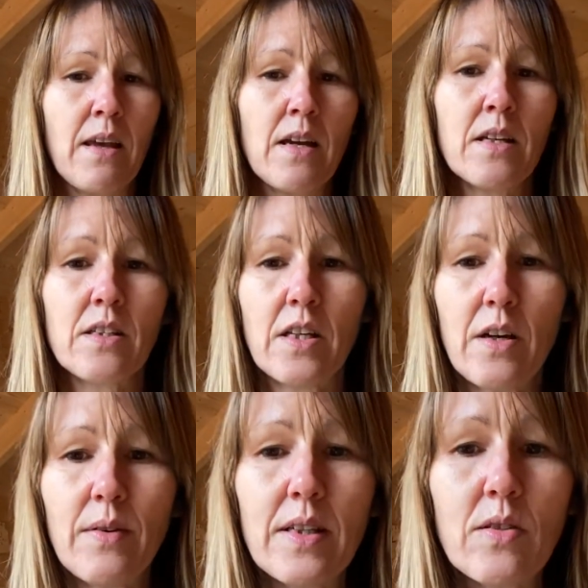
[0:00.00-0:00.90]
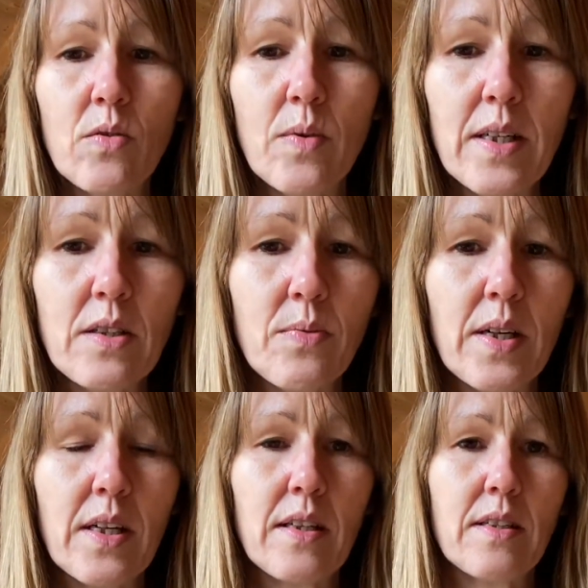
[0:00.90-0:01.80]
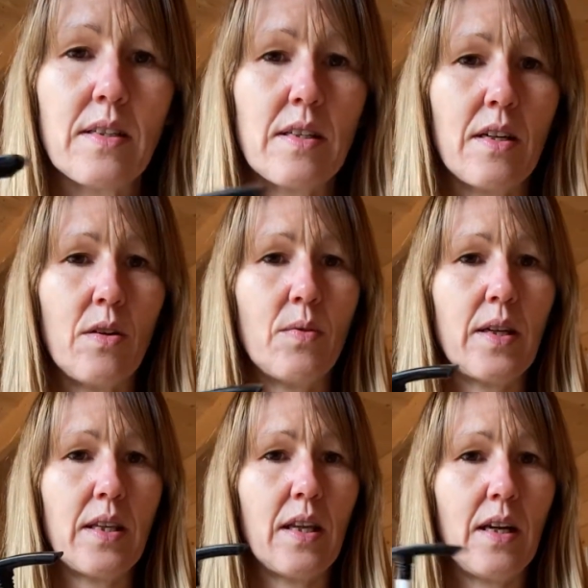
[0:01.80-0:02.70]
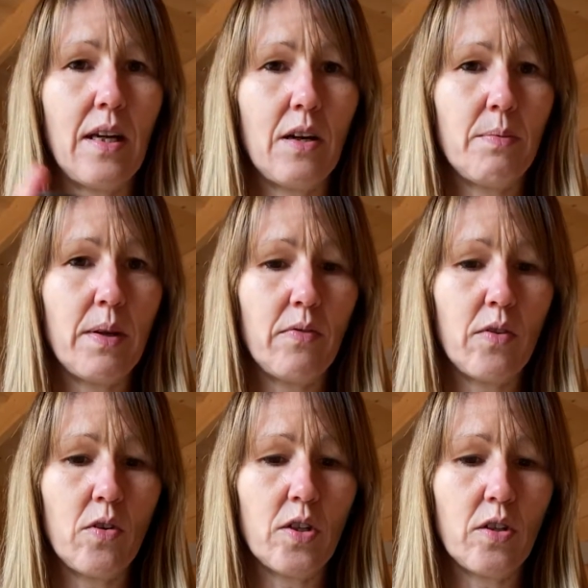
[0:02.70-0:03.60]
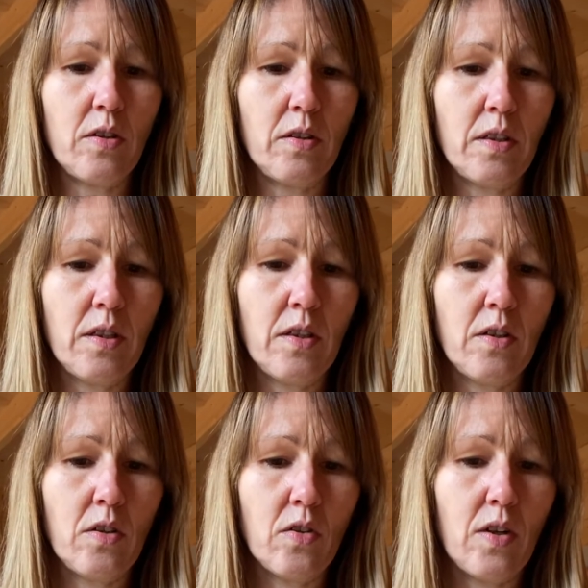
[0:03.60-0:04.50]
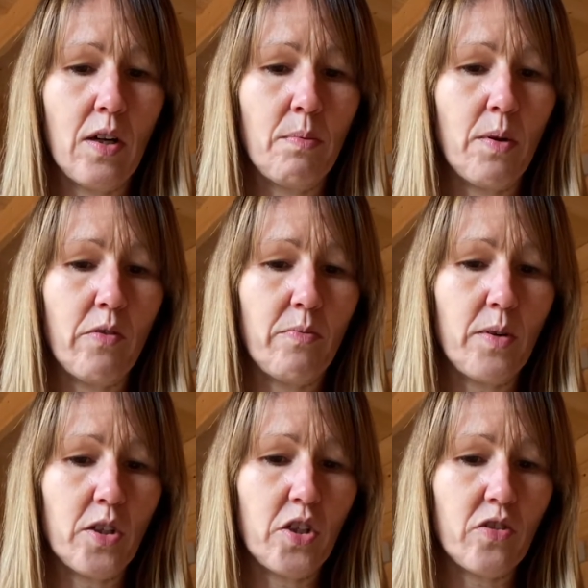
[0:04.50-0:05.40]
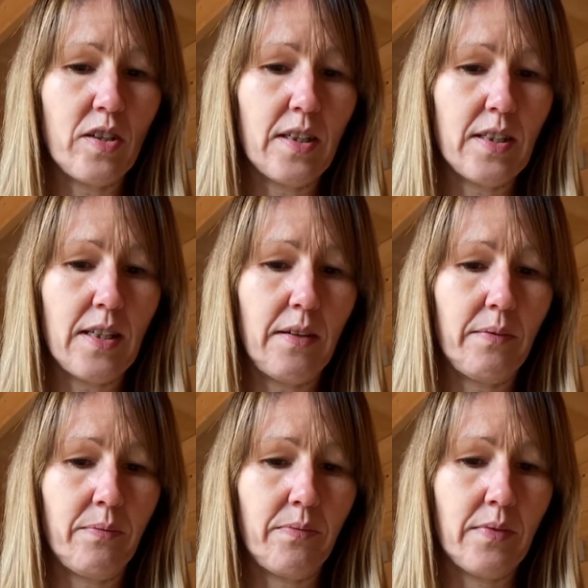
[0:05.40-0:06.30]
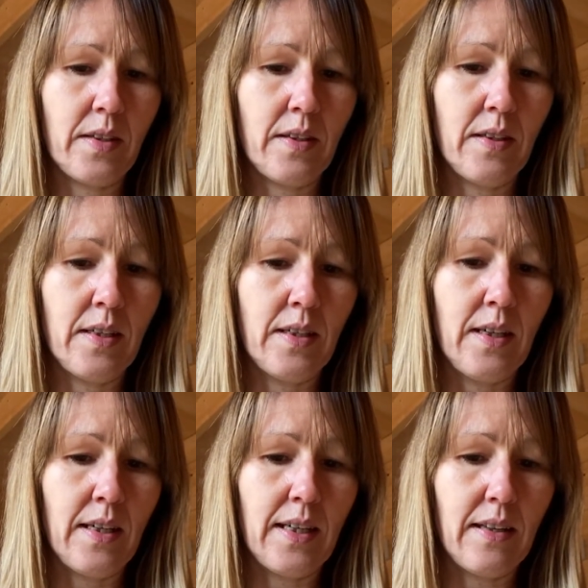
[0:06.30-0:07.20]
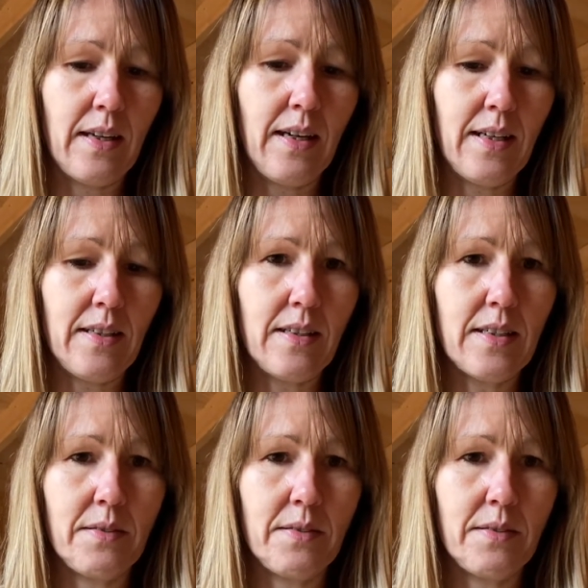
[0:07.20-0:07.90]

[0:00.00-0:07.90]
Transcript: So as always, we are going to start with a little bit of oil or a little bit of moisturizer in the hand,